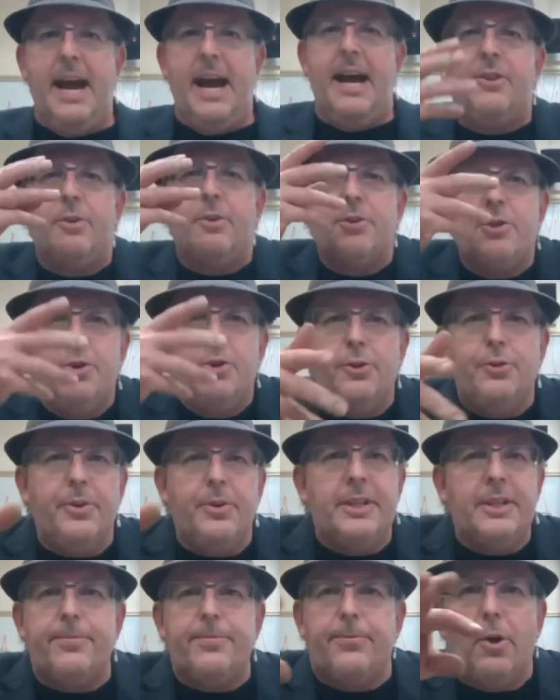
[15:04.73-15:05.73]
And those
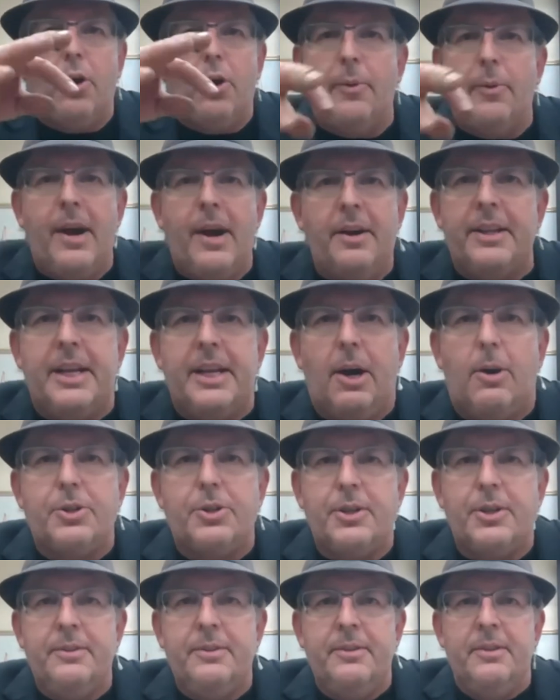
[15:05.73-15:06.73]
nutrients float around in the
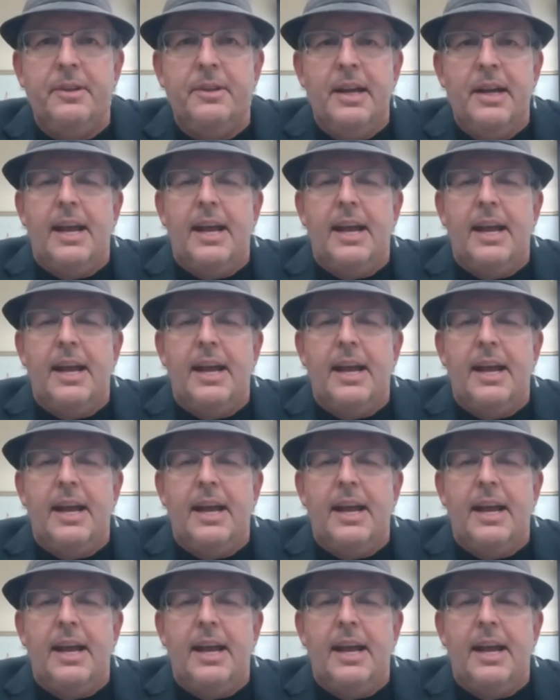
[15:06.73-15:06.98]
ocean